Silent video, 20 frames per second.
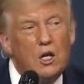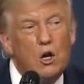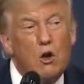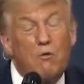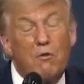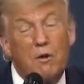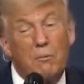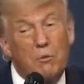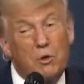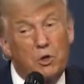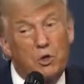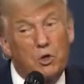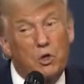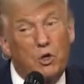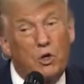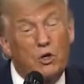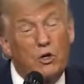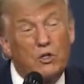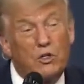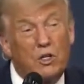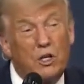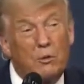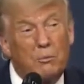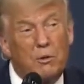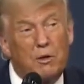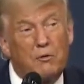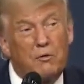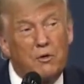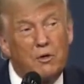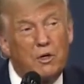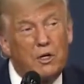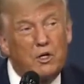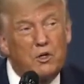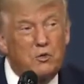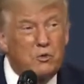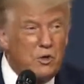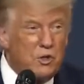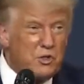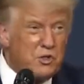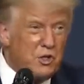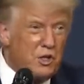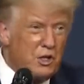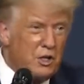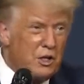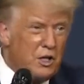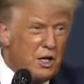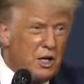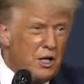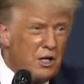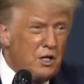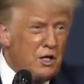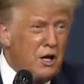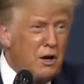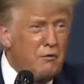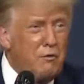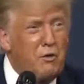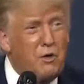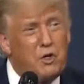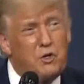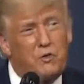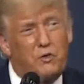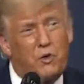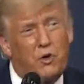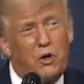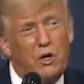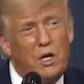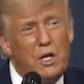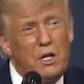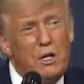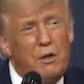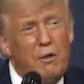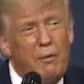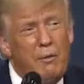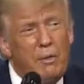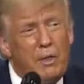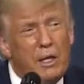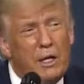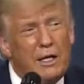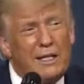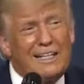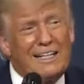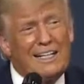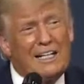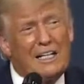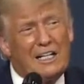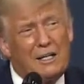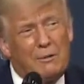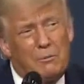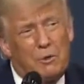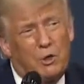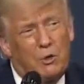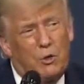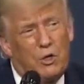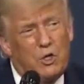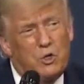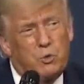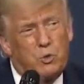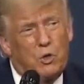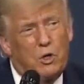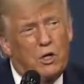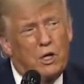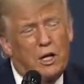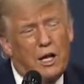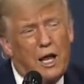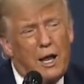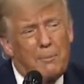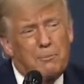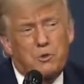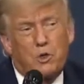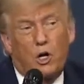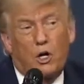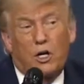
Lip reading: November 3rd, it's going to be a very interesting day. And coverage for illegal immigrants will collapse.